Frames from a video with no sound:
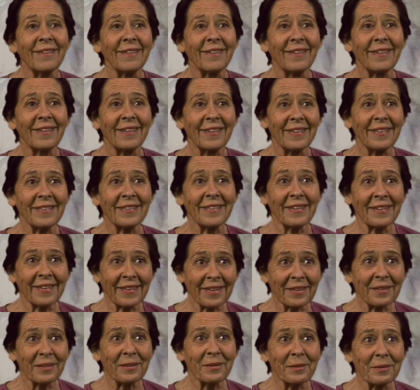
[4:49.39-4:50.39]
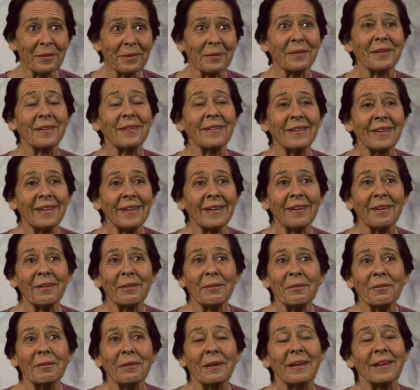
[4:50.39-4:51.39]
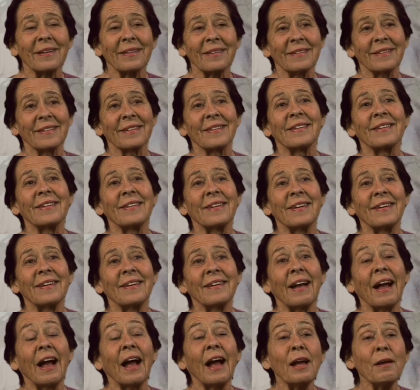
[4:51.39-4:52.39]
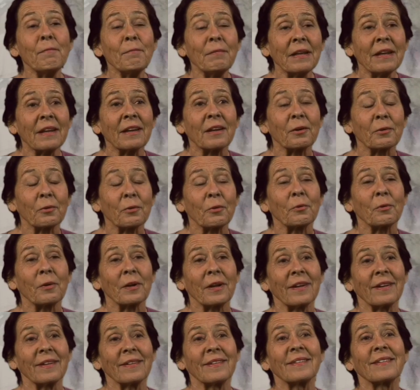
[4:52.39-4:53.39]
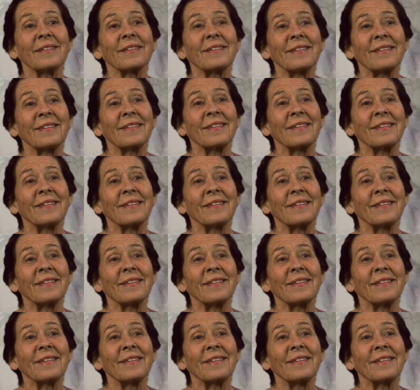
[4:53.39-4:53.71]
it's here too, it's here always. I'm here always.